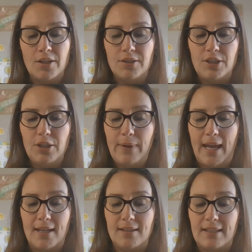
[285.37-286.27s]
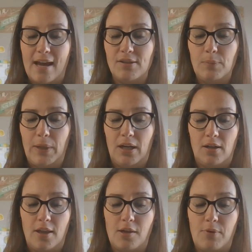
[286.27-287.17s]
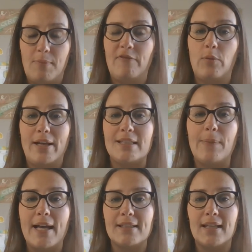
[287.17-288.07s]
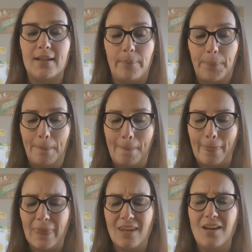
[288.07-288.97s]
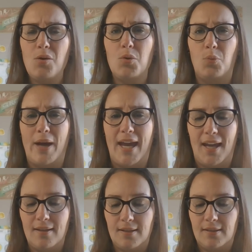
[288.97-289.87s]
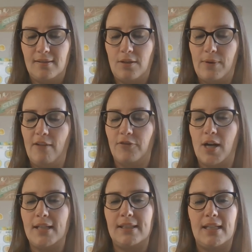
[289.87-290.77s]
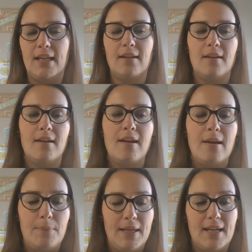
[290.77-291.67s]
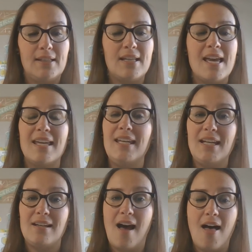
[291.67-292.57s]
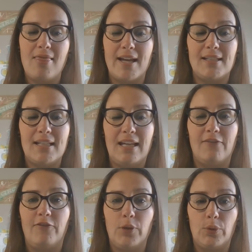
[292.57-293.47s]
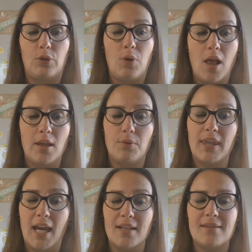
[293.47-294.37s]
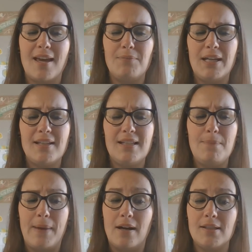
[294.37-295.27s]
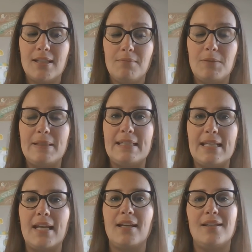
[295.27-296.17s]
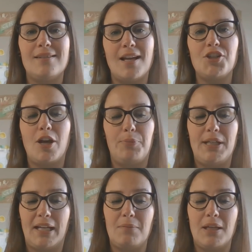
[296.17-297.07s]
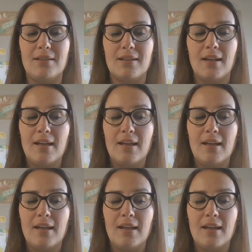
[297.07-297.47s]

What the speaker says: Two ant scouts appeared on the rim of the wastebasket. "Go away," said Ralph crossly, because he did not like to eat food crawling with ants, and because it embarrassed him to be seen in such a predicament.